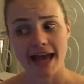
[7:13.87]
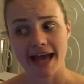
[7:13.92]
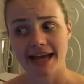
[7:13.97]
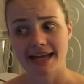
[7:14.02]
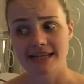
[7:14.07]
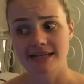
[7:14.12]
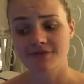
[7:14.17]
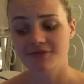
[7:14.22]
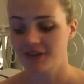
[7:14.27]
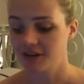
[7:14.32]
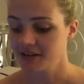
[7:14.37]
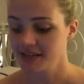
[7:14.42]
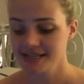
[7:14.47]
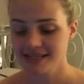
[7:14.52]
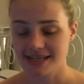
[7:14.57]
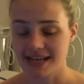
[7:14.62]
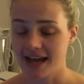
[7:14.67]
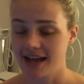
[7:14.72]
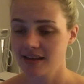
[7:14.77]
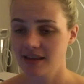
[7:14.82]
And very
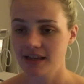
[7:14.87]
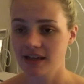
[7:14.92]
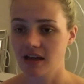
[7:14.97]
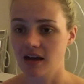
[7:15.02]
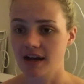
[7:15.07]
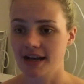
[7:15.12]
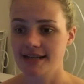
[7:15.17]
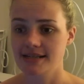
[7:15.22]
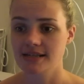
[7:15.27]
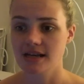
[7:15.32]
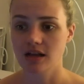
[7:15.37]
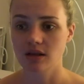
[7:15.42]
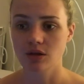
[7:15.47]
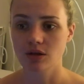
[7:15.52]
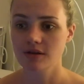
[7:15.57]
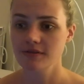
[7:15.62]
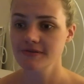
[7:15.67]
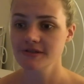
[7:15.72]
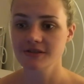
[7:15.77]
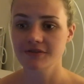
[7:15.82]
sadly, guys, a
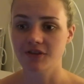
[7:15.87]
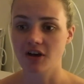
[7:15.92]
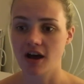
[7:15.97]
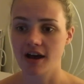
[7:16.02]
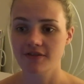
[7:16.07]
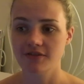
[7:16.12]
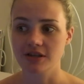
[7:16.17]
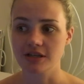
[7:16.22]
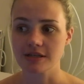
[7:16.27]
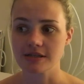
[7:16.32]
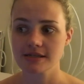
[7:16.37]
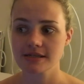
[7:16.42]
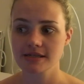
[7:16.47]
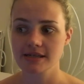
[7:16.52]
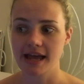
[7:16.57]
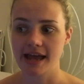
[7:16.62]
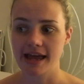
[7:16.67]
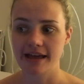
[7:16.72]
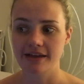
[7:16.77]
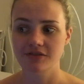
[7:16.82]
lot of
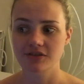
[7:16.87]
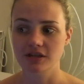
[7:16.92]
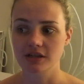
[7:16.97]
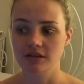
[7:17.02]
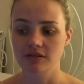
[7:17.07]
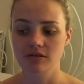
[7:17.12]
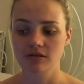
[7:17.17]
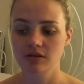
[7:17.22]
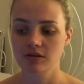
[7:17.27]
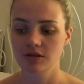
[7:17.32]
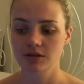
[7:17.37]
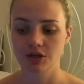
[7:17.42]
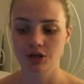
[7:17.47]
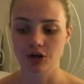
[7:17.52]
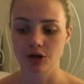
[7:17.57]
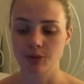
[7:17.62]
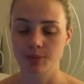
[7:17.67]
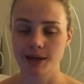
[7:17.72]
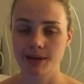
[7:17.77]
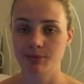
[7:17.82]
survivors, even, you
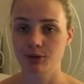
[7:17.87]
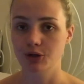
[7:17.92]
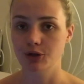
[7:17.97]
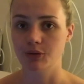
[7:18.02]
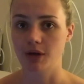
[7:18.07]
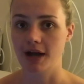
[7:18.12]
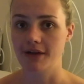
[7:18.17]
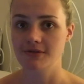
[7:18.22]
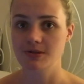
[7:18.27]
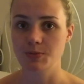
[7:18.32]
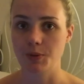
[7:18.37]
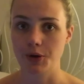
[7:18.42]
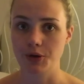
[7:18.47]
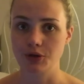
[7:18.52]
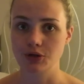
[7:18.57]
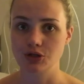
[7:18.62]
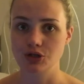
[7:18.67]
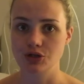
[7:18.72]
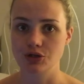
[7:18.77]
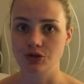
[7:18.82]
know, people who I've
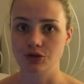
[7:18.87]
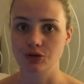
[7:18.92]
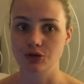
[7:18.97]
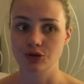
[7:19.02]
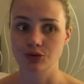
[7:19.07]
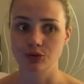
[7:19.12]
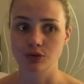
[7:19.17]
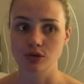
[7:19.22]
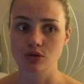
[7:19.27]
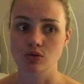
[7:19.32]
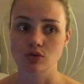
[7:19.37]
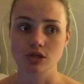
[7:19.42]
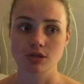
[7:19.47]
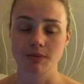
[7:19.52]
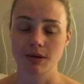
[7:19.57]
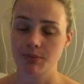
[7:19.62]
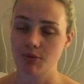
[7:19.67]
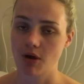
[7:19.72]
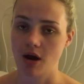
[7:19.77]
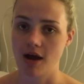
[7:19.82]
spoken to who will talk
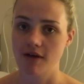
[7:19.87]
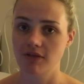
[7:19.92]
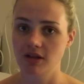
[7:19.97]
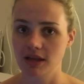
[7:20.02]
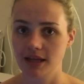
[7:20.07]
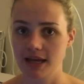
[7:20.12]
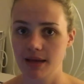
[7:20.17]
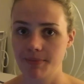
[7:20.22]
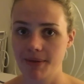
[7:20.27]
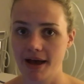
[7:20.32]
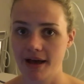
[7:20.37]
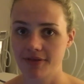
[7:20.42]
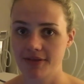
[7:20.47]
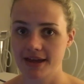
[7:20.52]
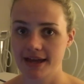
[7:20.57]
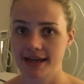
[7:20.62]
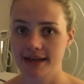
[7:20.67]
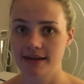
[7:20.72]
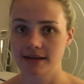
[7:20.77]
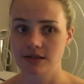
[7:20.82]
to me privately about
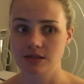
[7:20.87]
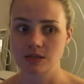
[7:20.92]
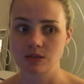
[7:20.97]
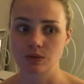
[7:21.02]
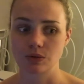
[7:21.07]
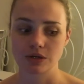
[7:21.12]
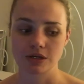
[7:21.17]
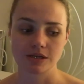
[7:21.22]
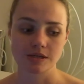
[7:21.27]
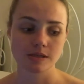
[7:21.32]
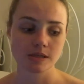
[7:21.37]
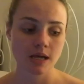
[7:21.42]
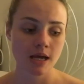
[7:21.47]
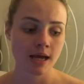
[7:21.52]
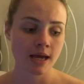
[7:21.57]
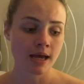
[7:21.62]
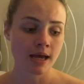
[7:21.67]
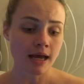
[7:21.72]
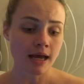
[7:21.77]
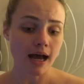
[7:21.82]
their eating disorders,
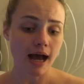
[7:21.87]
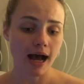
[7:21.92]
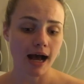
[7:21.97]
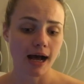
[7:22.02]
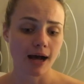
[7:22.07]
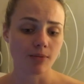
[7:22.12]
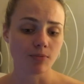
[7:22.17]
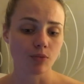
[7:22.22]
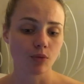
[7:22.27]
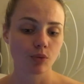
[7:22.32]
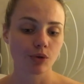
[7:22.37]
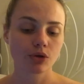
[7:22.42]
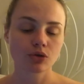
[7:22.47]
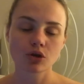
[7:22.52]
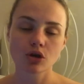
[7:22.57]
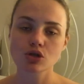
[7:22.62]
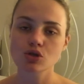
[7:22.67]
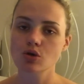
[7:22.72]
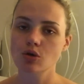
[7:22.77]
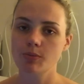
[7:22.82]
will
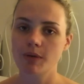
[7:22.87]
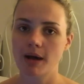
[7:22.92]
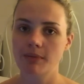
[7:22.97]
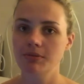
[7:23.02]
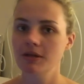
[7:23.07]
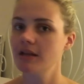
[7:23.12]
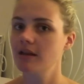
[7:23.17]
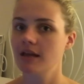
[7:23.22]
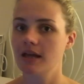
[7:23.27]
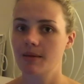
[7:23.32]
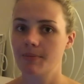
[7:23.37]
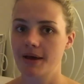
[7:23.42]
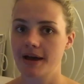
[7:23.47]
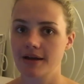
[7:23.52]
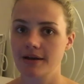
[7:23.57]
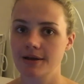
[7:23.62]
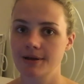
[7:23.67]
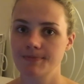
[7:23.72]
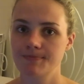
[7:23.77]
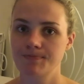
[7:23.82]
not talk publicly
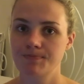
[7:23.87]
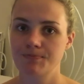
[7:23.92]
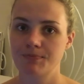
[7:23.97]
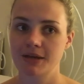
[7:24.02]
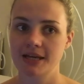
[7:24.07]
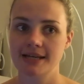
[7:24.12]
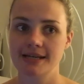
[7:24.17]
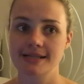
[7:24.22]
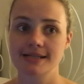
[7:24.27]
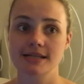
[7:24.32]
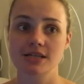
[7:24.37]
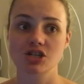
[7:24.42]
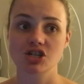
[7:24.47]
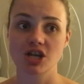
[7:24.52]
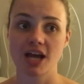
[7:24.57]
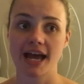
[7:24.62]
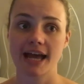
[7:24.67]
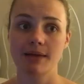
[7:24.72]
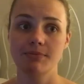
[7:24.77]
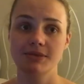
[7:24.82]
about it because the
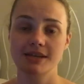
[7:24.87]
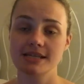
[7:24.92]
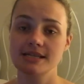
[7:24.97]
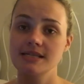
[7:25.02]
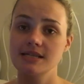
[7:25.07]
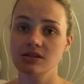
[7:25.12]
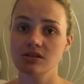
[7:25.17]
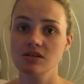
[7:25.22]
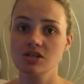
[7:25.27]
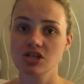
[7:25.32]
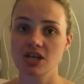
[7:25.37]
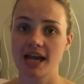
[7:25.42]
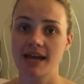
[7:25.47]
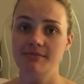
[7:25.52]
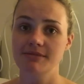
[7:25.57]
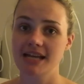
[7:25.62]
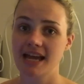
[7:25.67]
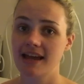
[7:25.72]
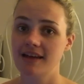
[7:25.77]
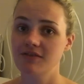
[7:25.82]
shame, they're still
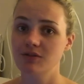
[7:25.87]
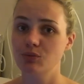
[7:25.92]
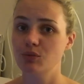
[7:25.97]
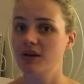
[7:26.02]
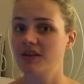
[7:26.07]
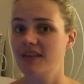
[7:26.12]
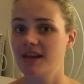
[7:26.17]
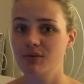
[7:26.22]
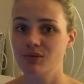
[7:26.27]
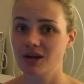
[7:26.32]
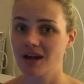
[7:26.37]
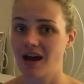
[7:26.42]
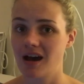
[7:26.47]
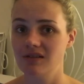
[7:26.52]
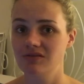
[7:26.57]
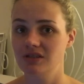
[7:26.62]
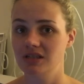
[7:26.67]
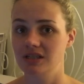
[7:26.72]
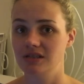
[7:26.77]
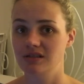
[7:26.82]
ashamed even when they're
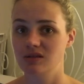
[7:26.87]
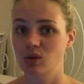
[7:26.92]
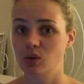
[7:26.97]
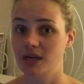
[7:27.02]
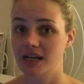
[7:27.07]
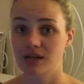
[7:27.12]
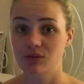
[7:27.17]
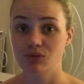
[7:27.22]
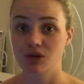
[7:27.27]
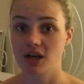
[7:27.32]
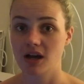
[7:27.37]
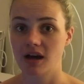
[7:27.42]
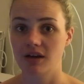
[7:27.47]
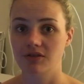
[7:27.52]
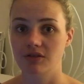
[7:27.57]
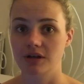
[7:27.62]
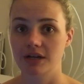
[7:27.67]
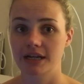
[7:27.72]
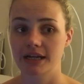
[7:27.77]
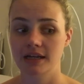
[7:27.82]
recovered or in
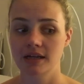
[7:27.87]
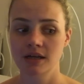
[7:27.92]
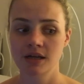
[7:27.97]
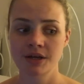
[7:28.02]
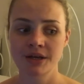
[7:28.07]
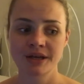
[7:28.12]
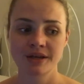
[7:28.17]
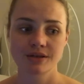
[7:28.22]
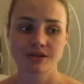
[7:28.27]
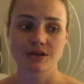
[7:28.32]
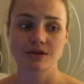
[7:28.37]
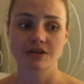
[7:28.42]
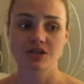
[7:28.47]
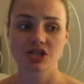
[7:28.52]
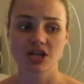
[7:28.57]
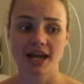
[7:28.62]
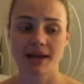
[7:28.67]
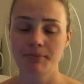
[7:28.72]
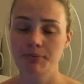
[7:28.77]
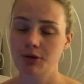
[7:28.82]
recovery. So the
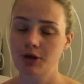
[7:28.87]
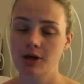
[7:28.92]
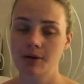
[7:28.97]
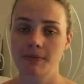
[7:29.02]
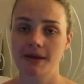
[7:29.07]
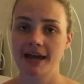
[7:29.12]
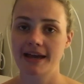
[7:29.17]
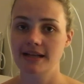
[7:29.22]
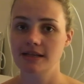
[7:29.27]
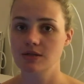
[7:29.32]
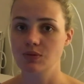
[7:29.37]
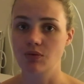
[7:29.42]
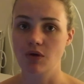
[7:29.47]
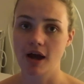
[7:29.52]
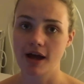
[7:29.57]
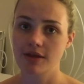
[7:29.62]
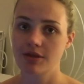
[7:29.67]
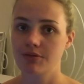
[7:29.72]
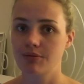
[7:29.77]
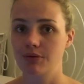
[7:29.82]
shame permeates
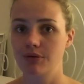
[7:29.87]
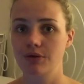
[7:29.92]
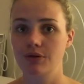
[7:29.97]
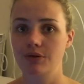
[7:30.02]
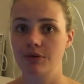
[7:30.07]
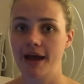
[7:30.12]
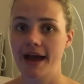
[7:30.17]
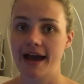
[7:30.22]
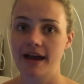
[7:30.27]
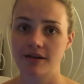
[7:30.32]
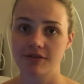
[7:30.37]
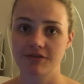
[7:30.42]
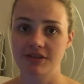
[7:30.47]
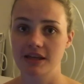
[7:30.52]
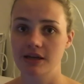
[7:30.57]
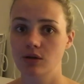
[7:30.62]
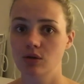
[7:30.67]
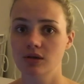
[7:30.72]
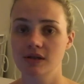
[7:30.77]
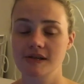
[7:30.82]
right through out of
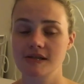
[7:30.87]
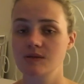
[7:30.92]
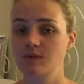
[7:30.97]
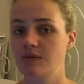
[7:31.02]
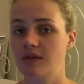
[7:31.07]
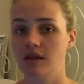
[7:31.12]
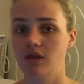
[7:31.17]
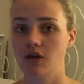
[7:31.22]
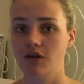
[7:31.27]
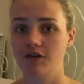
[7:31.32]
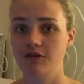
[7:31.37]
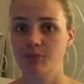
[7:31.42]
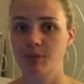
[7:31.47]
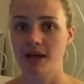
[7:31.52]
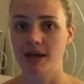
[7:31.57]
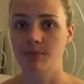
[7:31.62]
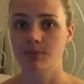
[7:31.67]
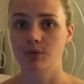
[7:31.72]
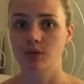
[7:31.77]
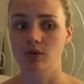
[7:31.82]
the illness with a lot of
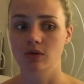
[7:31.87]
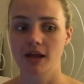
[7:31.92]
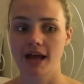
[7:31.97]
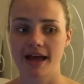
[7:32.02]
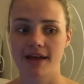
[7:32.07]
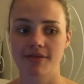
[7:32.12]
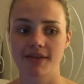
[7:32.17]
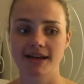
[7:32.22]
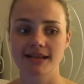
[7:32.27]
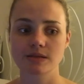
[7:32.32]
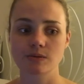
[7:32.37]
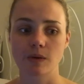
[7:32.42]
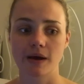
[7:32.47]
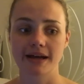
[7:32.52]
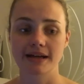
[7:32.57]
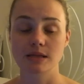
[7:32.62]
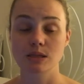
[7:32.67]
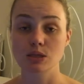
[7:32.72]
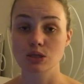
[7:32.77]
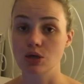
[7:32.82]
people. And that's
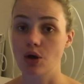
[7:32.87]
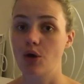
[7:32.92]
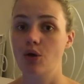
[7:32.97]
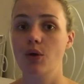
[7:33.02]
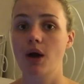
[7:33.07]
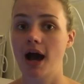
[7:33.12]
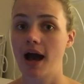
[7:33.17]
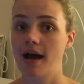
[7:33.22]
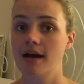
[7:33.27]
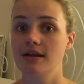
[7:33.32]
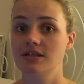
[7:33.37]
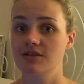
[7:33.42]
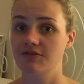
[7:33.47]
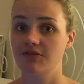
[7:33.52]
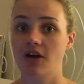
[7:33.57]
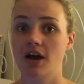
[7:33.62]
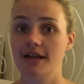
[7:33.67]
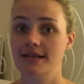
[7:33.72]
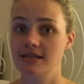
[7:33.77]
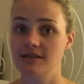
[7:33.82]
why it's so hard to
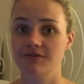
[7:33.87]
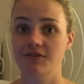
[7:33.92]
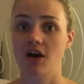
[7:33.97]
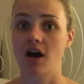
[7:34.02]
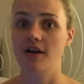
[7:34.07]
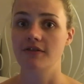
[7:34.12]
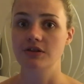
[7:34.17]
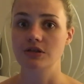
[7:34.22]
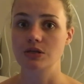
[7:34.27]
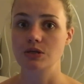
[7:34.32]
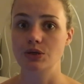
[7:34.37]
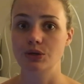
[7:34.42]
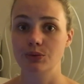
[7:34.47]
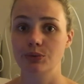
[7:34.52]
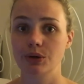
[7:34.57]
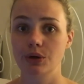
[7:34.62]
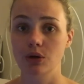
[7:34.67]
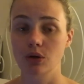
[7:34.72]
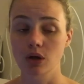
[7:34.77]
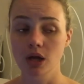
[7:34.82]
find survivors who
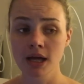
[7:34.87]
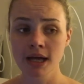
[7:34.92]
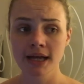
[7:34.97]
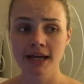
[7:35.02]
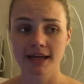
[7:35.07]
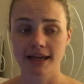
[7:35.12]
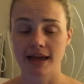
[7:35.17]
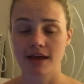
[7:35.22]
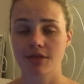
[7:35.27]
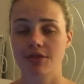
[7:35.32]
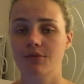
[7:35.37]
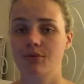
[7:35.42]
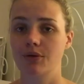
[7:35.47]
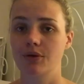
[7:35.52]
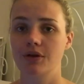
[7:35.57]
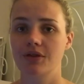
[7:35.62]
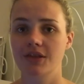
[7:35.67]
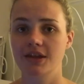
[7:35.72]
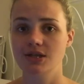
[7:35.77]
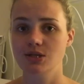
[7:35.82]
will get
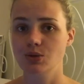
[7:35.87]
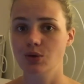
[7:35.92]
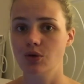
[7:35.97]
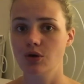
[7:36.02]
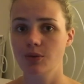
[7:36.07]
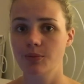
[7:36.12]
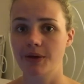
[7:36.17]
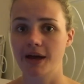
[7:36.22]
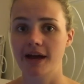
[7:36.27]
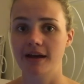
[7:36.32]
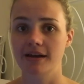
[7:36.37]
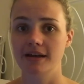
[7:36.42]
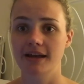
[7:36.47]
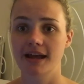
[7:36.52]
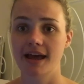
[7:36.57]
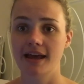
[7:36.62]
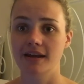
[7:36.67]
through it and then talk about it.